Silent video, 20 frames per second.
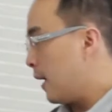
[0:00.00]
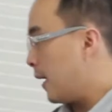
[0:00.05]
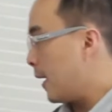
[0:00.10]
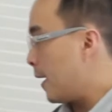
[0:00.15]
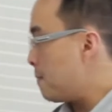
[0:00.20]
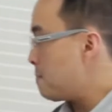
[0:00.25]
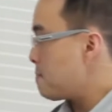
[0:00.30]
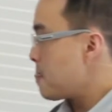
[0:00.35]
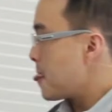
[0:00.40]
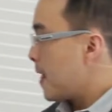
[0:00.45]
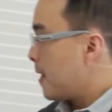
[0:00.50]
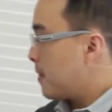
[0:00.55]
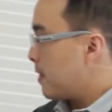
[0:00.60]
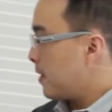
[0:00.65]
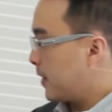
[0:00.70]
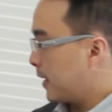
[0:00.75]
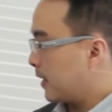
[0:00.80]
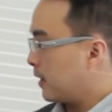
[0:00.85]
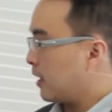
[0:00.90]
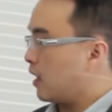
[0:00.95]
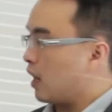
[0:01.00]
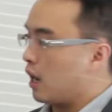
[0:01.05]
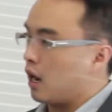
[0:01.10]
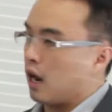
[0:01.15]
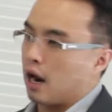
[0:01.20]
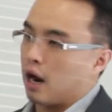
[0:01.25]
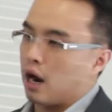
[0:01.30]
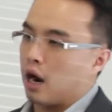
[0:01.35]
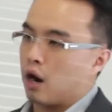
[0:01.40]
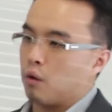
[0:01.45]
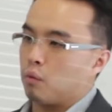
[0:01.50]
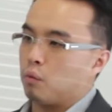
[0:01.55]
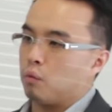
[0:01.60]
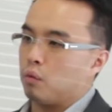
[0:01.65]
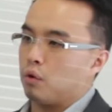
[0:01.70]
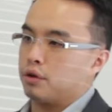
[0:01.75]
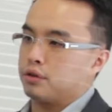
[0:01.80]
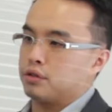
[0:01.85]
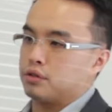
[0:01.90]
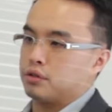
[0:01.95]
The thing that I
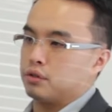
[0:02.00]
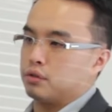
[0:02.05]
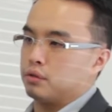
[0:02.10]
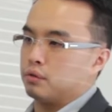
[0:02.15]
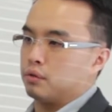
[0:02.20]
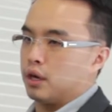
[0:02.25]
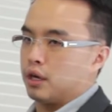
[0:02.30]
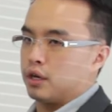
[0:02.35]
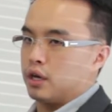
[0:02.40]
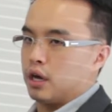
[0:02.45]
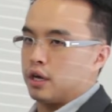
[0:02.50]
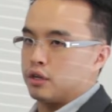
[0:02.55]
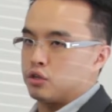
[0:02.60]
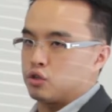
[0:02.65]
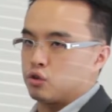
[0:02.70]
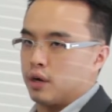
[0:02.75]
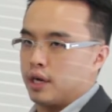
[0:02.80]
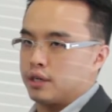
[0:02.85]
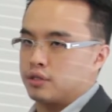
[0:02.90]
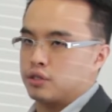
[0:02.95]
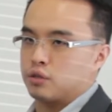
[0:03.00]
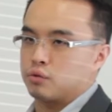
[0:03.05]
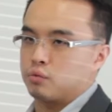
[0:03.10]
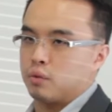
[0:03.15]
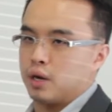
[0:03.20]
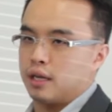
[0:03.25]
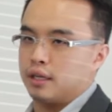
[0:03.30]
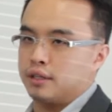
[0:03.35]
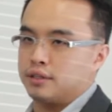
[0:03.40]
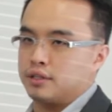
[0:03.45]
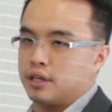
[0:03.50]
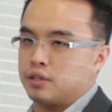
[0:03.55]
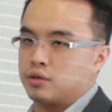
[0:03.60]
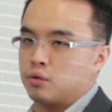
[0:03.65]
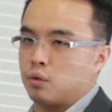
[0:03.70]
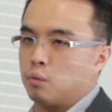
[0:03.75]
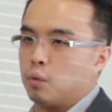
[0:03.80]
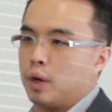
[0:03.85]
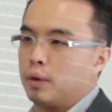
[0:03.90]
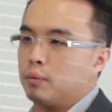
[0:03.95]
want to address as well
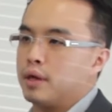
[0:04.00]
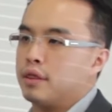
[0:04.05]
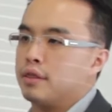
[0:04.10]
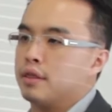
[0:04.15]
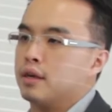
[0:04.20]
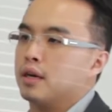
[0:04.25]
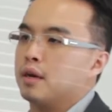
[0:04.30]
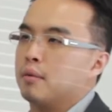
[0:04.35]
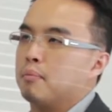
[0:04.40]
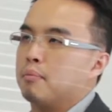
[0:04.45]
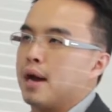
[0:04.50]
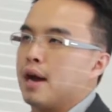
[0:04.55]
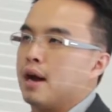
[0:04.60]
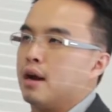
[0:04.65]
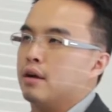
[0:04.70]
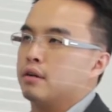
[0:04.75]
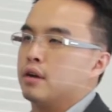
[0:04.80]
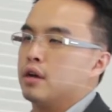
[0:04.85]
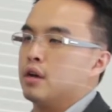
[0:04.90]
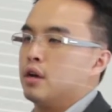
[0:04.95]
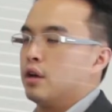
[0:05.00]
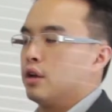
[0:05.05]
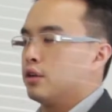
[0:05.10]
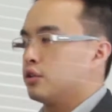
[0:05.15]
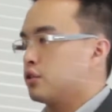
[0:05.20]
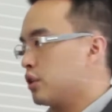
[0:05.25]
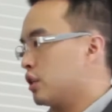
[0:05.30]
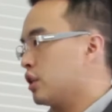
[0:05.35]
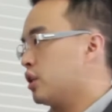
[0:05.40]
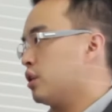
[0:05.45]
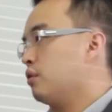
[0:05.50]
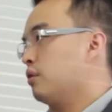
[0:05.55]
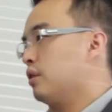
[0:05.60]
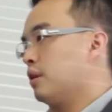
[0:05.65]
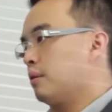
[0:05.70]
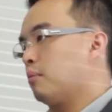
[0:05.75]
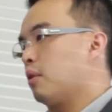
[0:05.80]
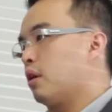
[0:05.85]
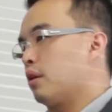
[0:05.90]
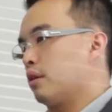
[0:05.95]
is when we think about
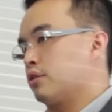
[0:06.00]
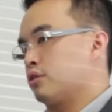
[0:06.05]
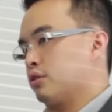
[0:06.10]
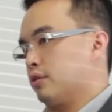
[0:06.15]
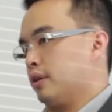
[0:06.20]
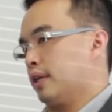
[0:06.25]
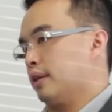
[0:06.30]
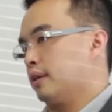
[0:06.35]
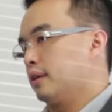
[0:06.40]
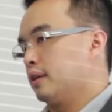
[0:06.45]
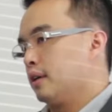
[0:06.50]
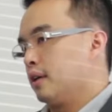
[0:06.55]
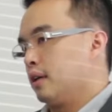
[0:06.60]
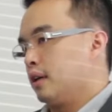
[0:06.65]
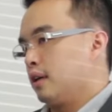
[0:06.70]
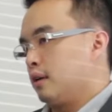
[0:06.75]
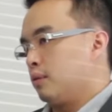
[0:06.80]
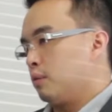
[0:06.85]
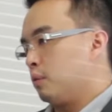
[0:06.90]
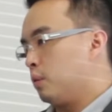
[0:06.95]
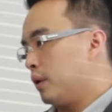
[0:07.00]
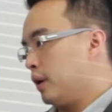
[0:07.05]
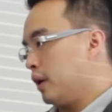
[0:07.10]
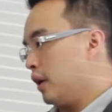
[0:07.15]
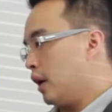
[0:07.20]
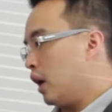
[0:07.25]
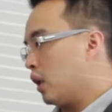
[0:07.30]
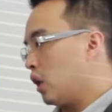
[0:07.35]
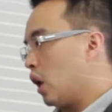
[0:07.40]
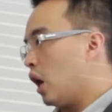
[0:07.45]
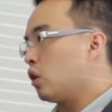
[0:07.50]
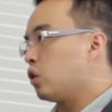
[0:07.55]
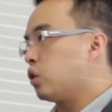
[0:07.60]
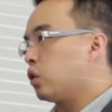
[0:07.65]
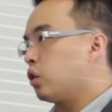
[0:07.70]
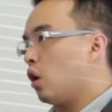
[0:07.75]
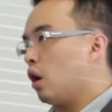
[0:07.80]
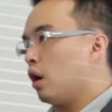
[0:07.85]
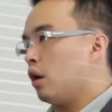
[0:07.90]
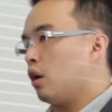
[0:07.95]
security monitoring, a
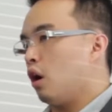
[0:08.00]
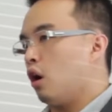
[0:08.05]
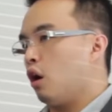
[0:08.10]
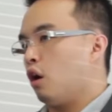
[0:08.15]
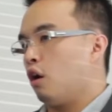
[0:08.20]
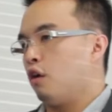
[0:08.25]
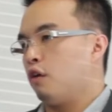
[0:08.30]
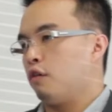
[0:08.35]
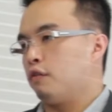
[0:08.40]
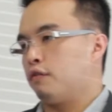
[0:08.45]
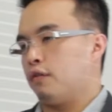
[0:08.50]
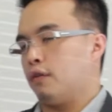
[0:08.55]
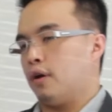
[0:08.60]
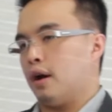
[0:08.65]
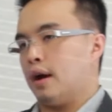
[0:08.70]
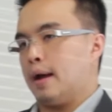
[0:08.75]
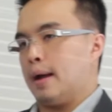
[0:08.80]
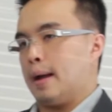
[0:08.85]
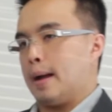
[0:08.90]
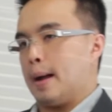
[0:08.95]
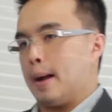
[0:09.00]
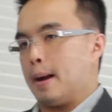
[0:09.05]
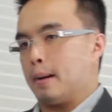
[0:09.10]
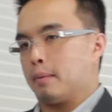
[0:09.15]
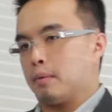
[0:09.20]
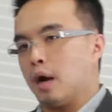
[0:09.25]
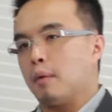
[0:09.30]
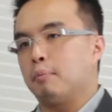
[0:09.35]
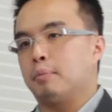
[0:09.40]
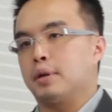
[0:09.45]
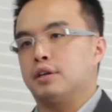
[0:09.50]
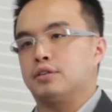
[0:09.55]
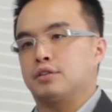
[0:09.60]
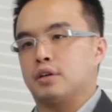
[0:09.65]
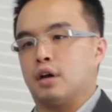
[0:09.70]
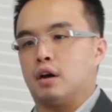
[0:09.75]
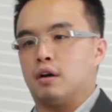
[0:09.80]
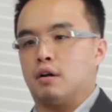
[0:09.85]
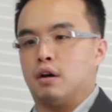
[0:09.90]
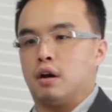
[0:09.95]
lot of
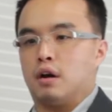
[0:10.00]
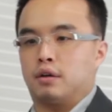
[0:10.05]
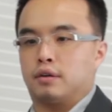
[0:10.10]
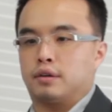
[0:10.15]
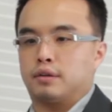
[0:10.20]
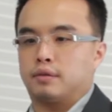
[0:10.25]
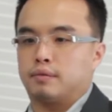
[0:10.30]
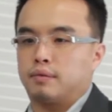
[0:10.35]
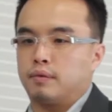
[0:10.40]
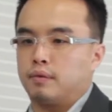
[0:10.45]
companies are